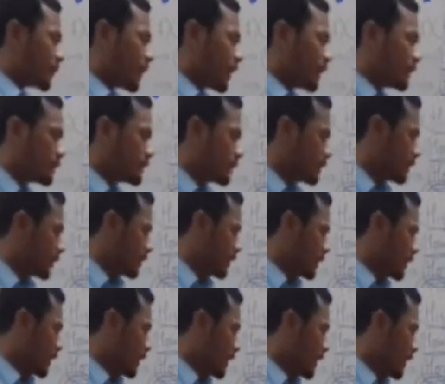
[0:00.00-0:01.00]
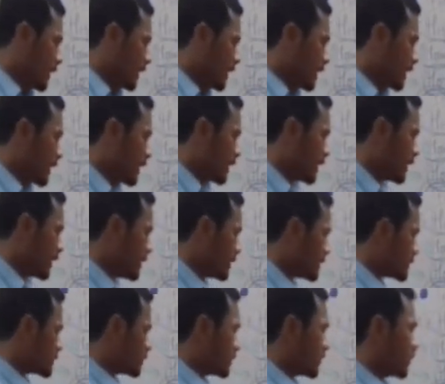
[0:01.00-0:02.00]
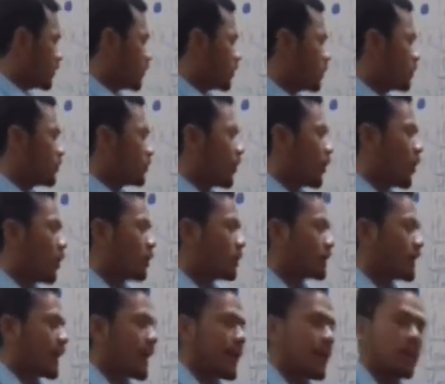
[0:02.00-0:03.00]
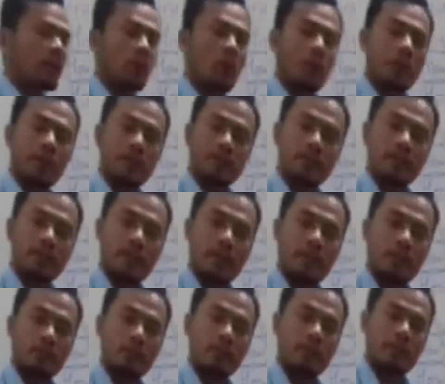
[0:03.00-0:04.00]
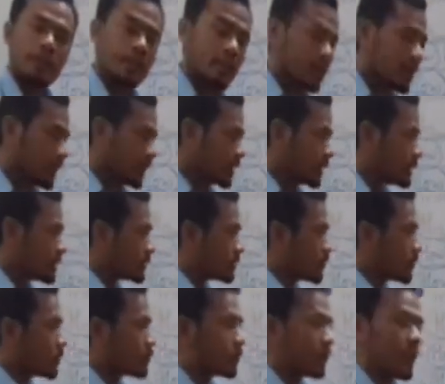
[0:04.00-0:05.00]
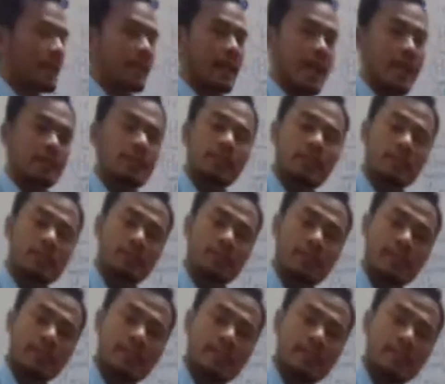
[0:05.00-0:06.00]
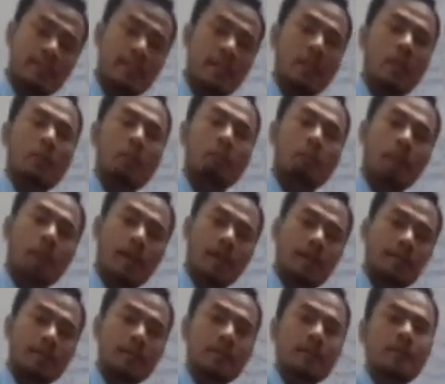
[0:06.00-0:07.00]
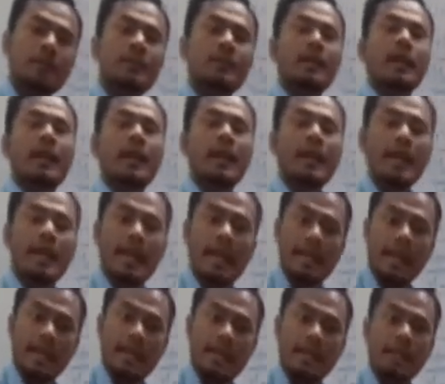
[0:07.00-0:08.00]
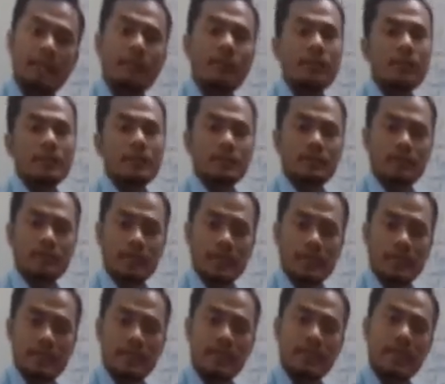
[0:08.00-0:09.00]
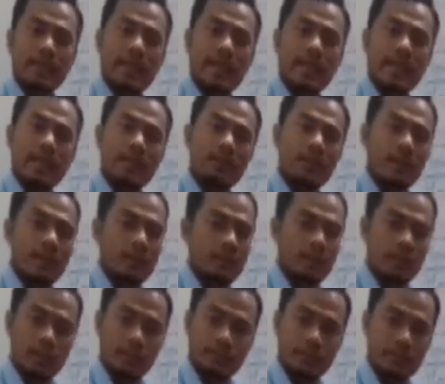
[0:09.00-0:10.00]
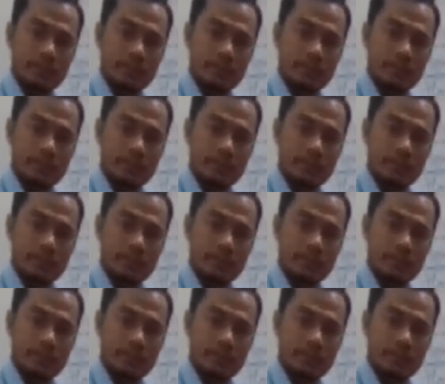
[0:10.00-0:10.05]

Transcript: father is not an honest man. So here this is also an assertive sentence, but negative sentence, negative assertive